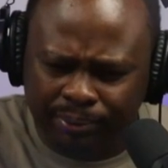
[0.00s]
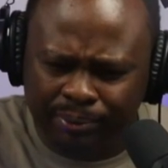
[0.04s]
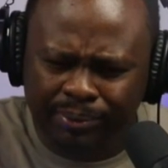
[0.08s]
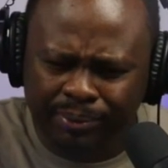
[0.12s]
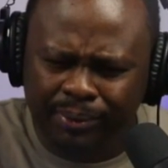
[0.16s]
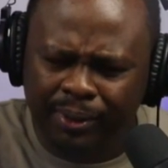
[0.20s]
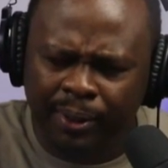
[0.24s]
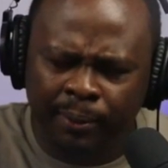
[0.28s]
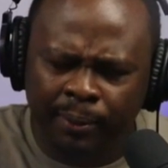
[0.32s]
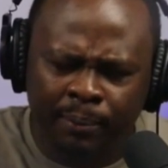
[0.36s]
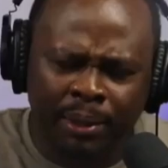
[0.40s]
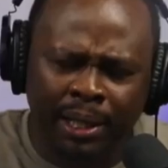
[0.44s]

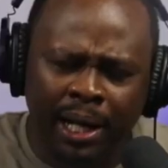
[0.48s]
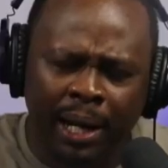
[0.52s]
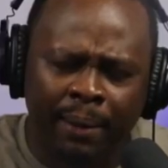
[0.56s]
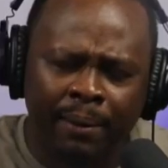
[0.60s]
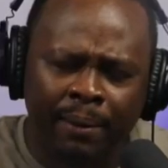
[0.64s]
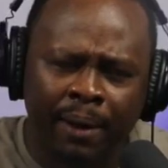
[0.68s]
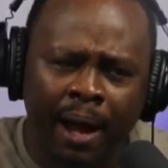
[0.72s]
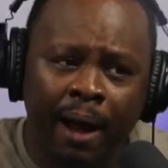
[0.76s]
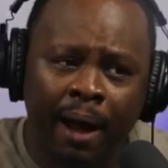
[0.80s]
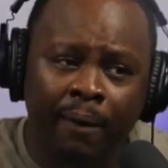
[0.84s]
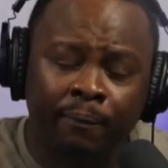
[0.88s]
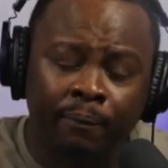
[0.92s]
But
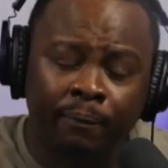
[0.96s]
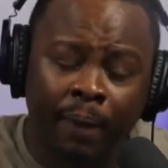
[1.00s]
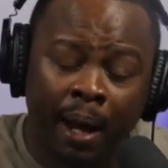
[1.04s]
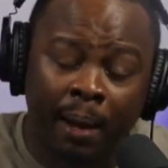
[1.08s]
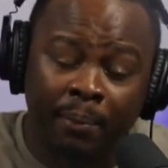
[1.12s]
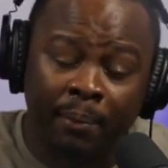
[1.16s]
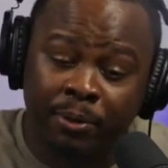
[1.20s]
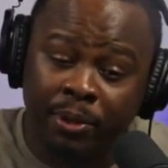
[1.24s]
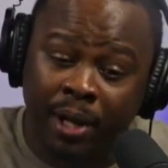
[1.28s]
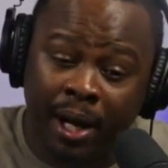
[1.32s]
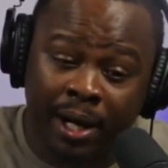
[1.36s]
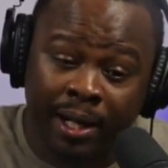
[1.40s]
I'm
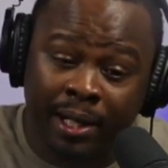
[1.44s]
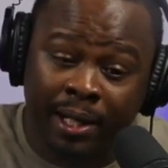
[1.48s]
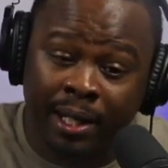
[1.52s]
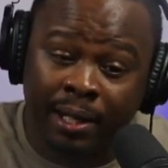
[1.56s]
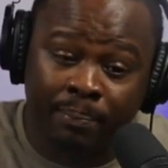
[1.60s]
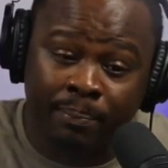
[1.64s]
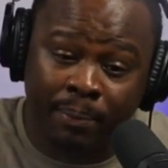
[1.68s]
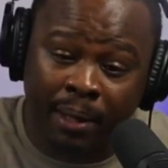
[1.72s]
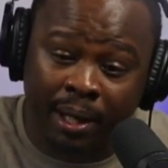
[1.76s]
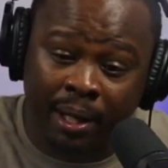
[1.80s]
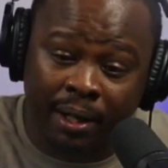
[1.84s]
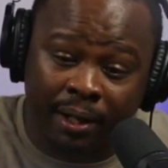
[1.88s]
trying to
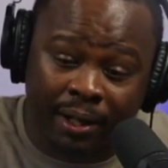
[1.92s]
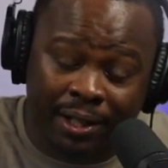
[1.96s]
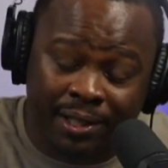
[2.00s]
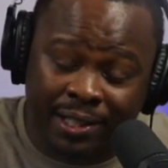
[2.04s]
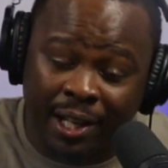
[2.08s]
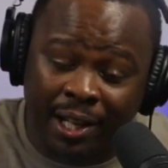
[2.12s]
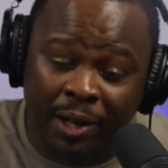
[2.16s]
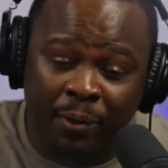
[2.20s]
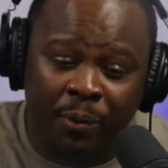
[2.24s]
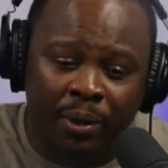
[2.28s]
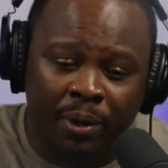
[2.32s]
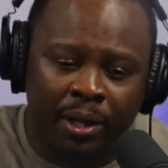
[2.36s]
get better because I
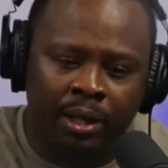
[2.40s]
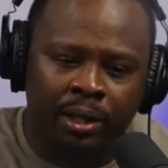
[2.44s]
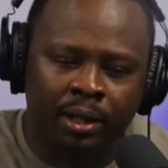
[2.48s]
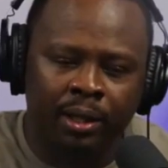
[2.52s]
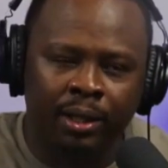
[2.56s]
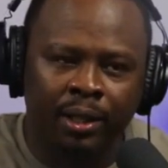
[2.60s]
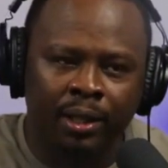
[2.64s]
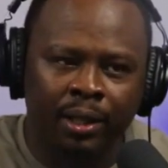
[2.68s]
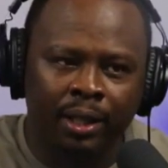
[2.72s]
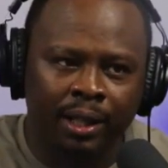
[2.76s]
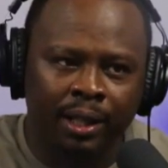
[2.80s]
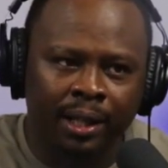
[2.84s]
don't want to.
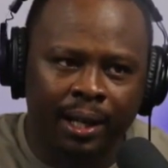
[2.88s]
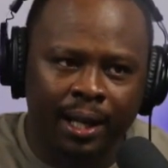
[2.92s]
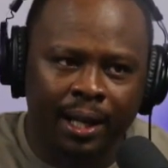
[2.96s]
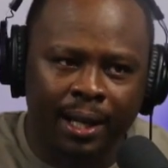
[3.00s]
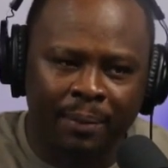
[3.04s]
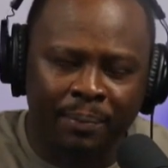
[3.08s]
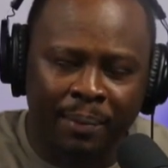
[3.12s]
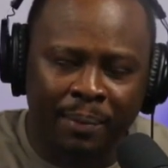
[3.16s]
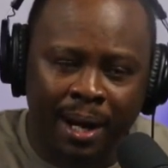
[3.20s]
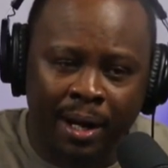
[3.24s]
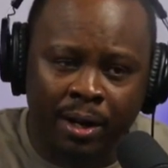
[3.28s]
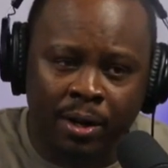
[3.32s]

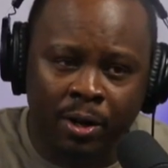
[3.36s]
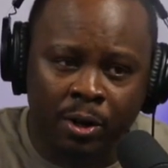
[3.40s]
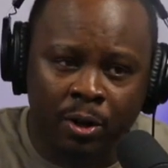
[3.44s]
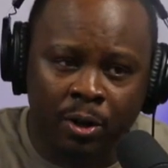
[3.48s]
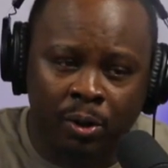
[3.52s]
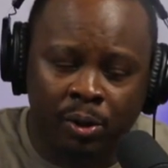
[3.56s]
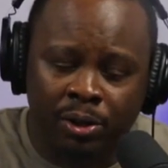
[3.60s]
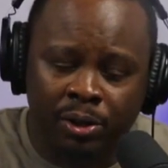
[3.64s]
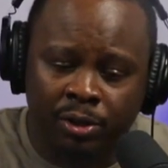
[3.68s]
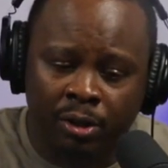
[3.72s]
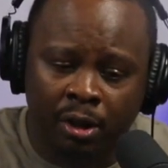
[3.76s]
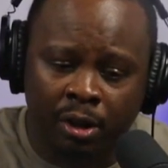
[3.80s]
My goal
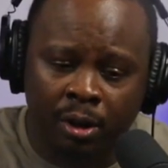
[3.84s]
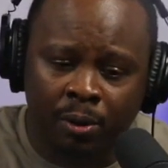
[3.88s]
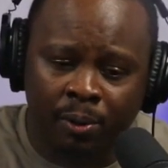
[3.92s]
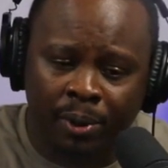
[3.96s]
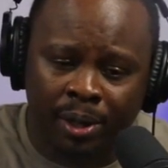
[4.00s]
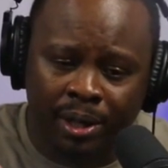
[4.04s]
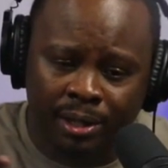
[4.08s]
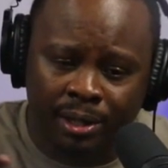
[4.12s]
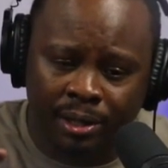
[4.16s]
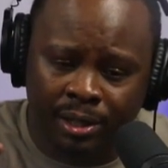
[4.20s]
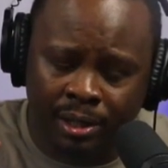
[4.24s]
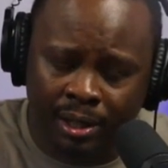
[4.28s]
is
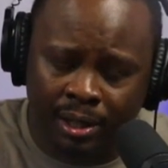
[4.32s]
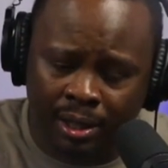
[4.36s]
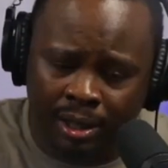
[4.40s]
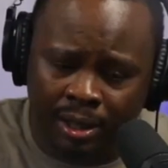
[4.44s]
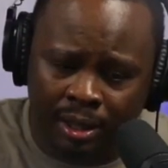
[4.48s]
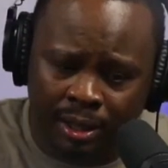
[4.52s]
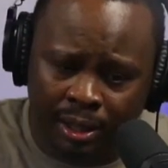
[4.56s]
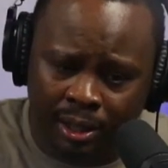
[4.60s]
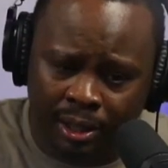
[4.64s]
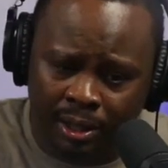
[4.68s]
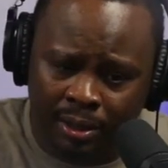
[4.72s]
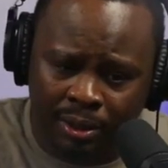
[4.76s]
always to
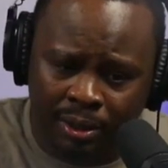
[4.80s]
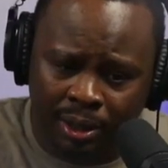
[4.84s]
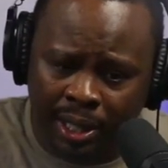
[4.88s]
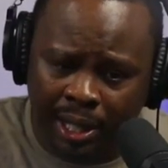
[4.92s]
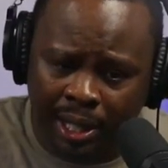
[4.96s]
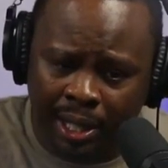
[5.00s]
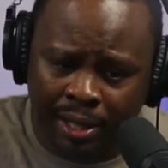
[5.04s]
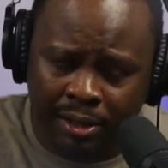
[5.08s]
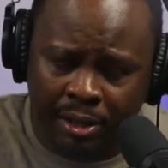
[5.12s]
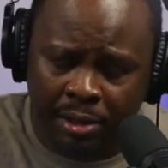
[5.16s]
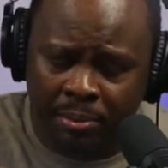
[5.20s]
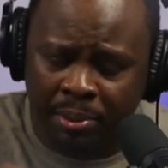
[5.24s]
kill the
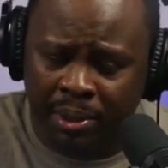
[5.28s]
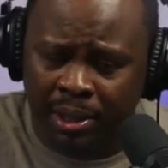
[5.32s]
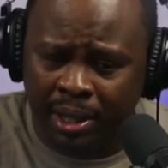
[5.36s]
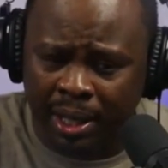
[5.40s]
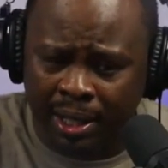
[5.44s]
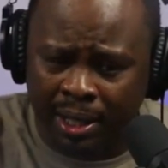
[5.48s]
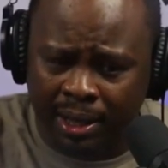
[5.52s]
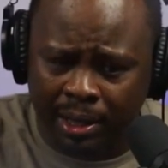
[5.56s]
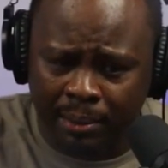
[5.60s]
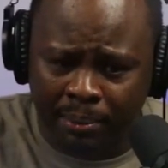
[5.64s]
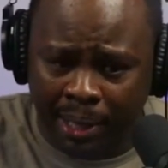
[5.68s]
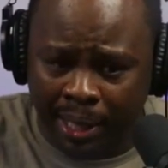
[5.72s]
cancer, but
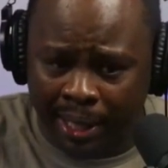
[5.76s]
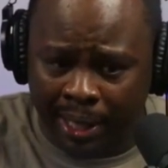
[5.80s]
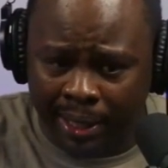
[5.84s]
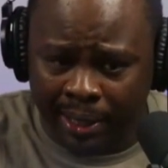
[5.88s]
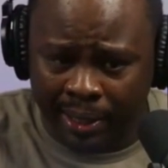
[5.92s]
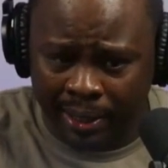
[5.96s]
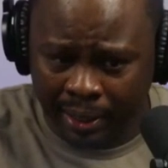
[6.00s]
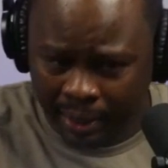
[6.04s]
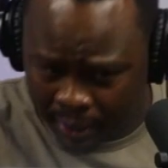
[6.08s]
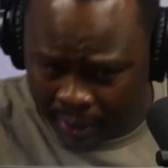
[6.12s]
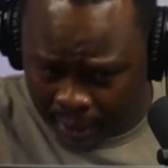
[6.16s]
not the body.